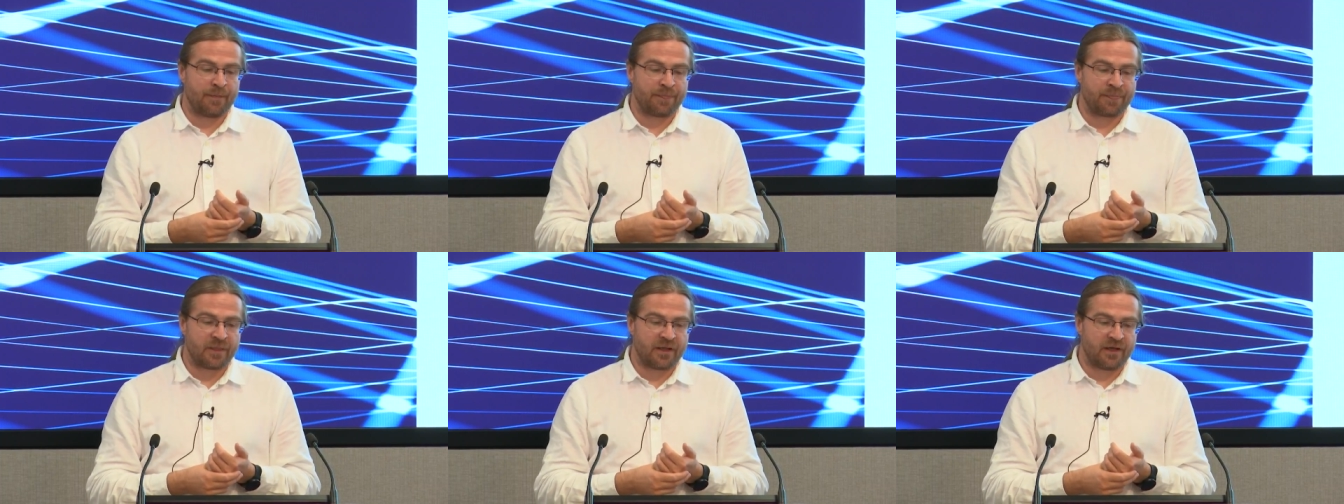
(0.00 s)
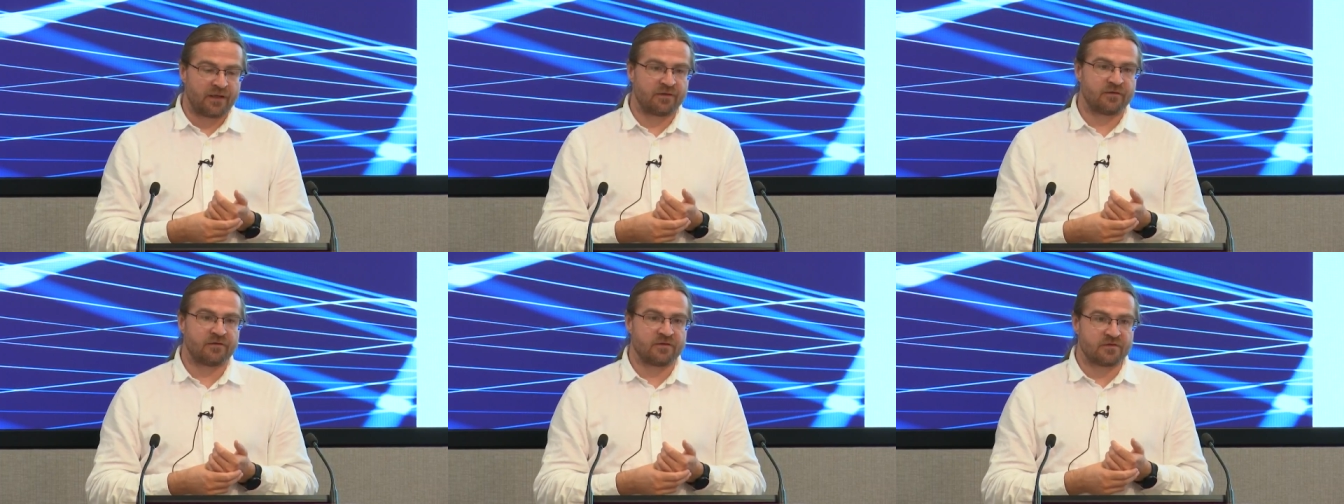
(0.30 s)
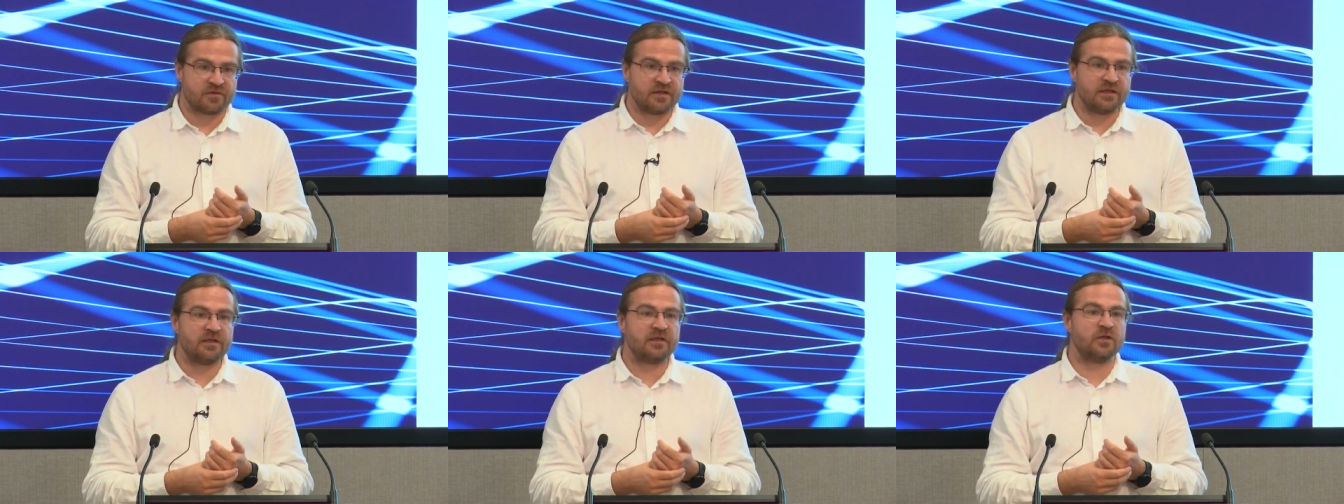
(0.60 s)
And
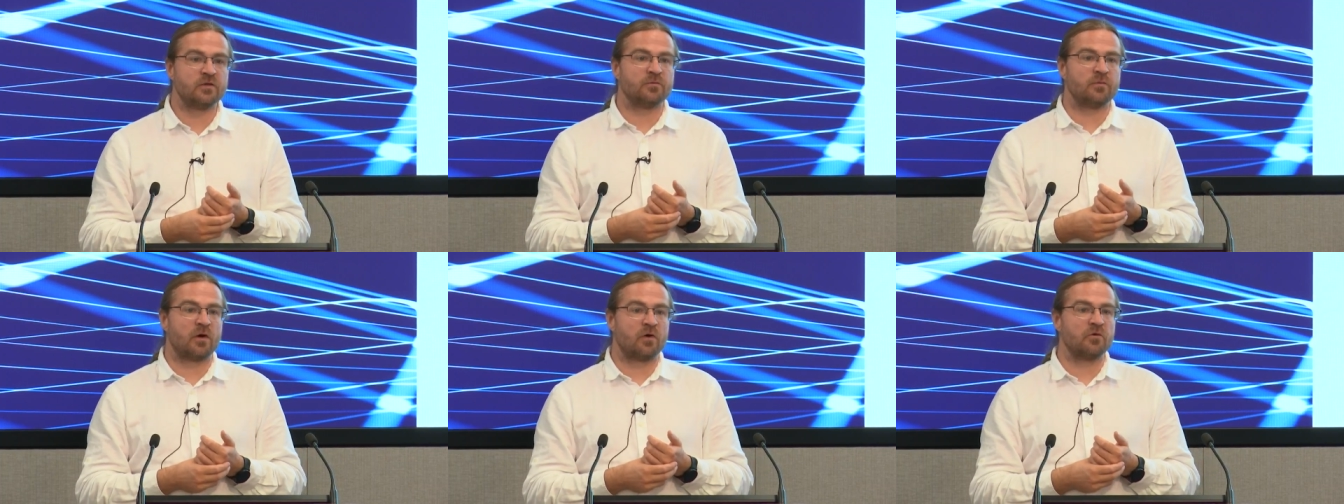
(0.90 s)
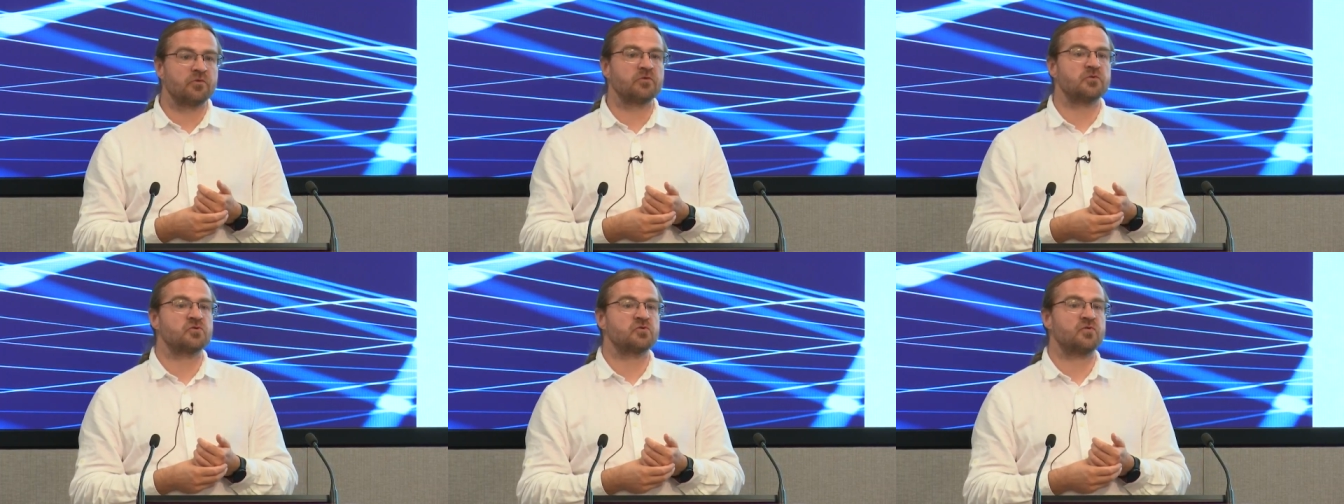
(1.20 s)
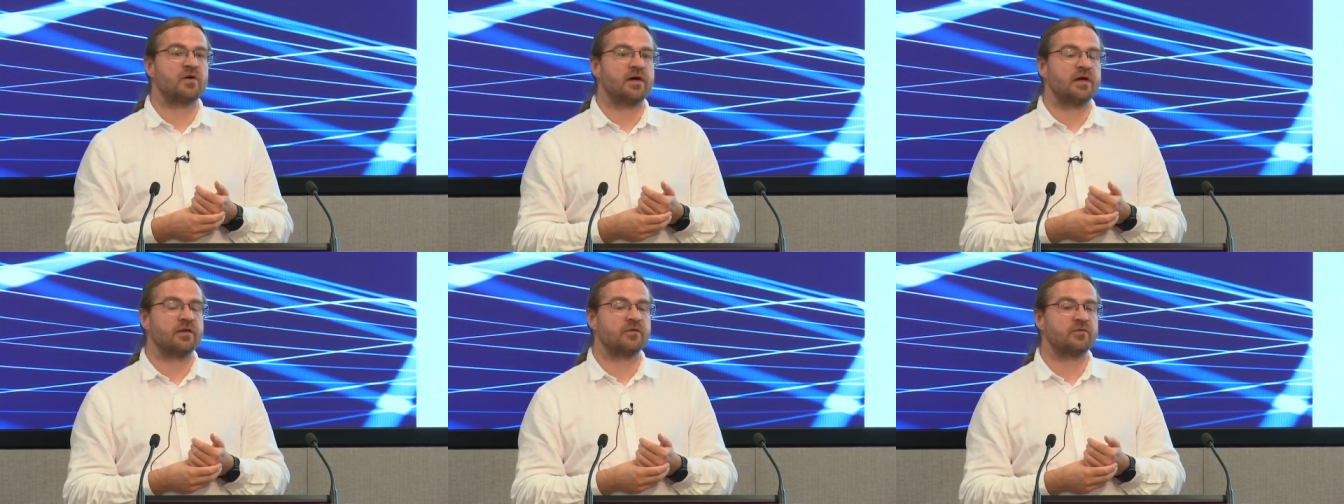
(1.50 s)
Cilium also
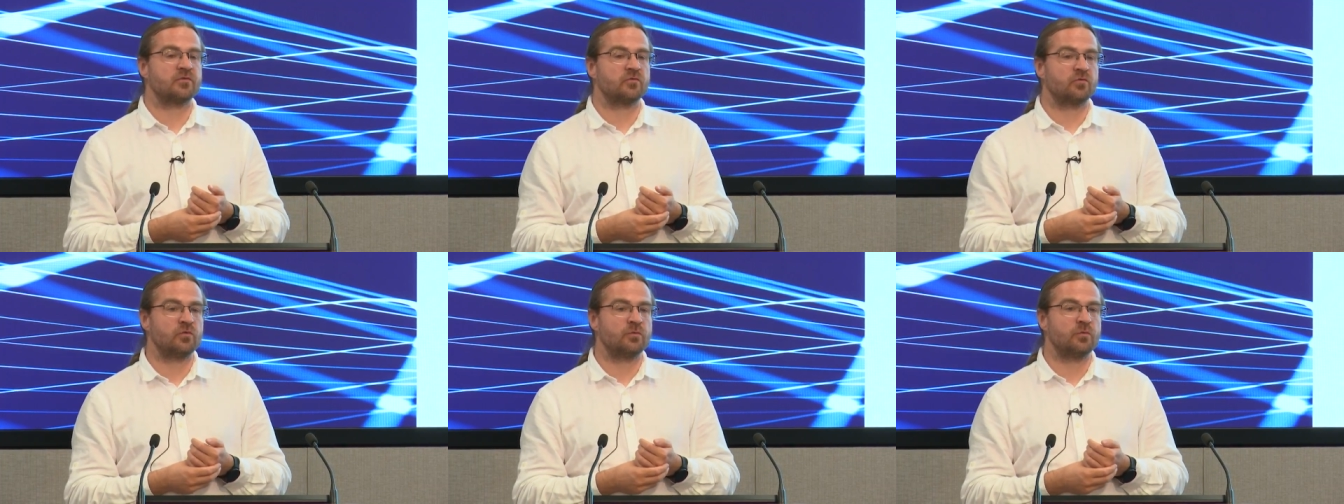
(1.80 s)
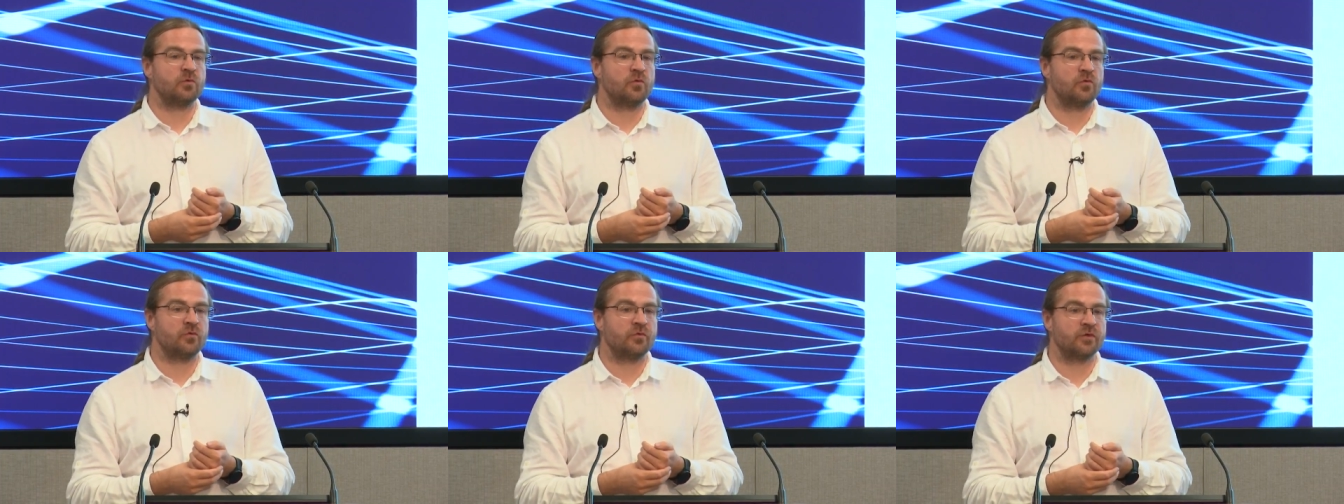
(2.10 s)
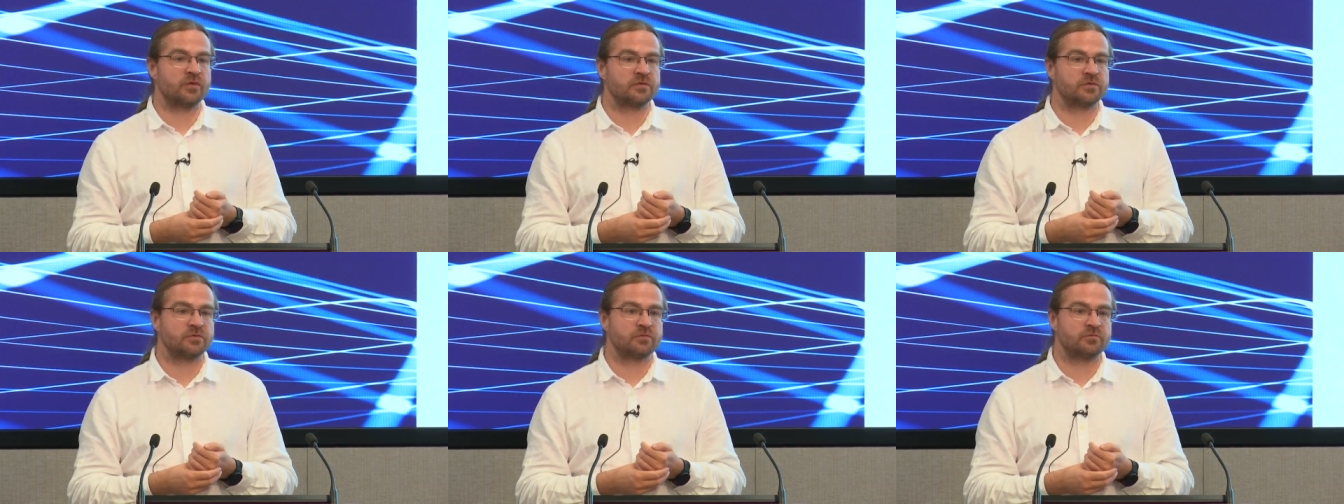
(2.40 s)
tries to remove
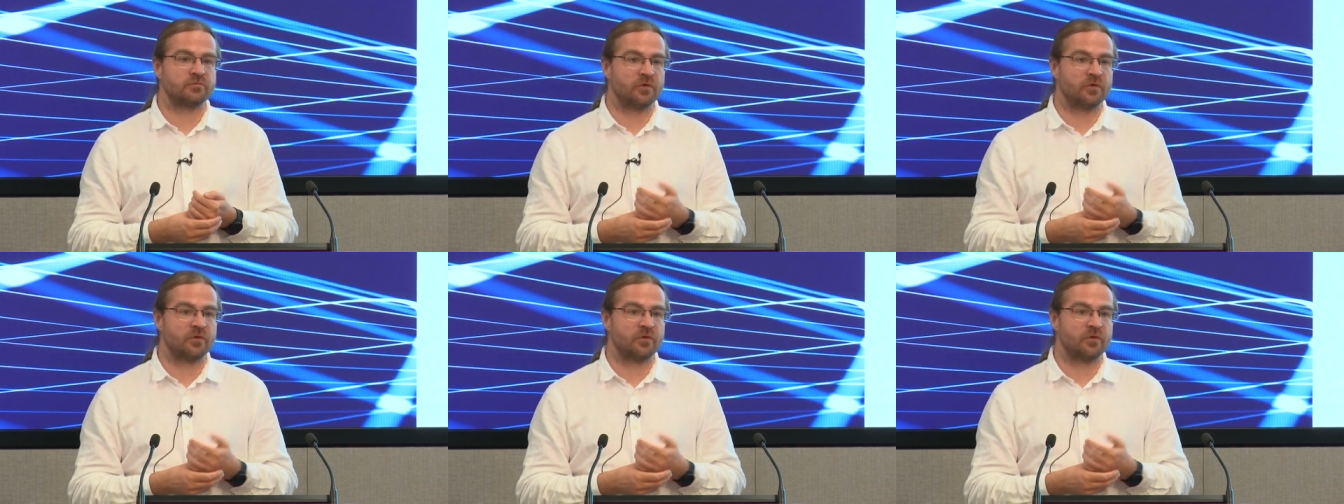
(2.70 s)
it